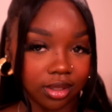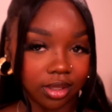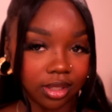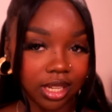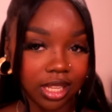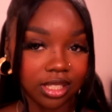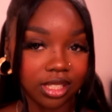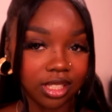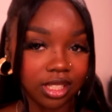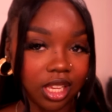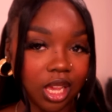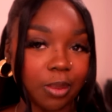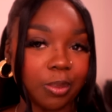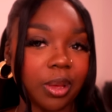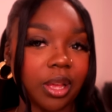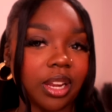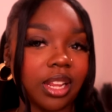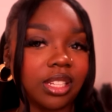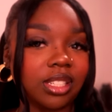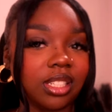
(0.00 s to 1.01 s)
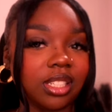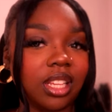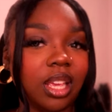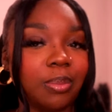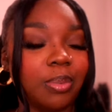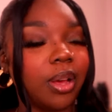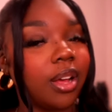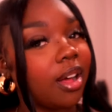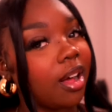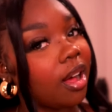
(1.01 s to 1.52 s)
let's just keep
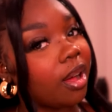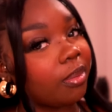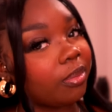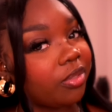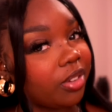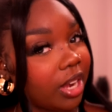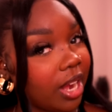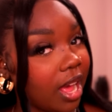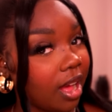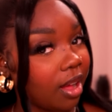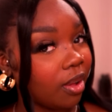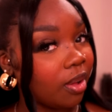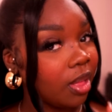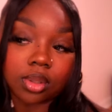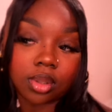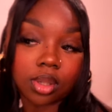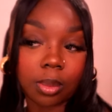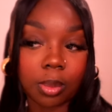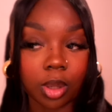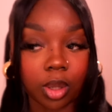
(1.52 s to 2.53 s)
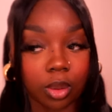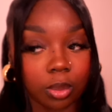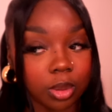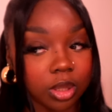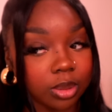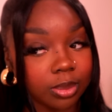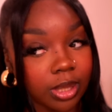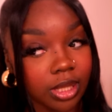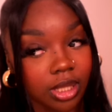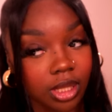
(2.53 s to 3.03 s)
it calm for now. I'm gonna go
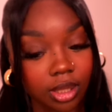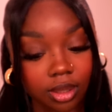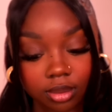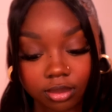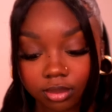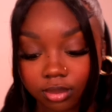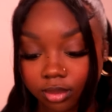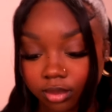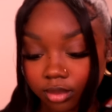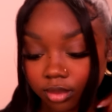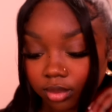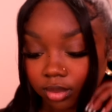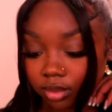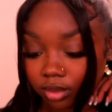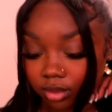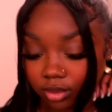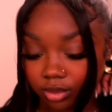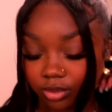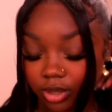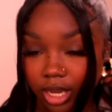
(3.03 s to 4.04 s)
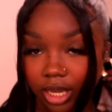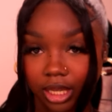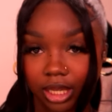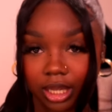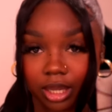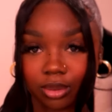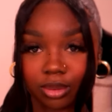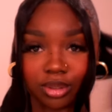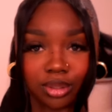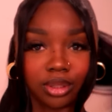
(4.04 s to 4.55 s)
brush my teeth. Fine
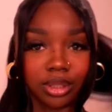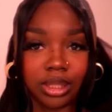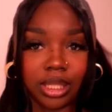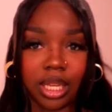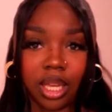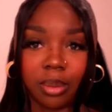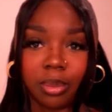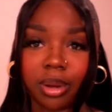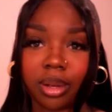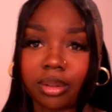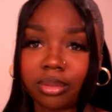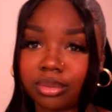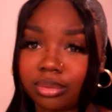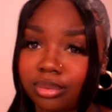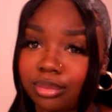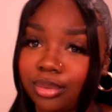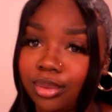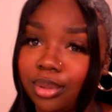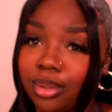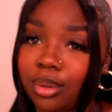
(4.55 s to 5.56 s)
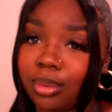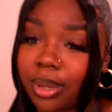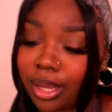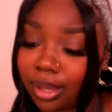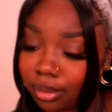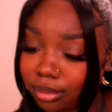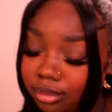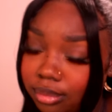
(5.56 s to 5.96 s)
girl with stinky breath? No way.